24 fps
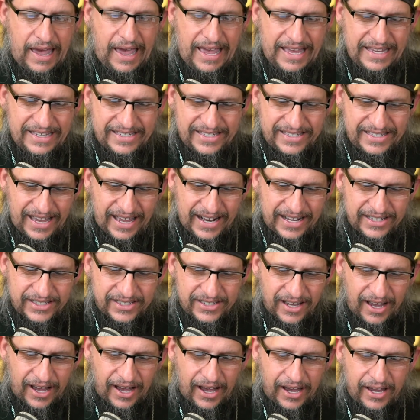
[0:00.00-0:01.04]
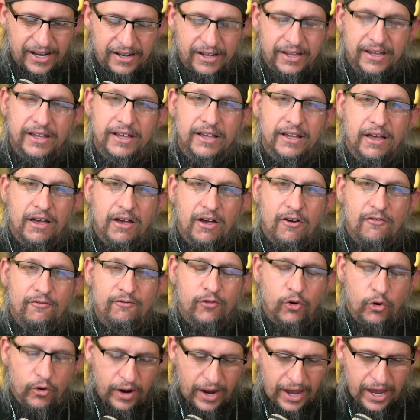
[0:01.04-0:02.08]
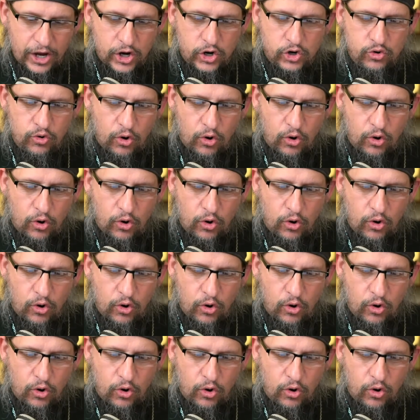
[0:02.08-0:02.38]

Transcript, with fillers: is set aside for a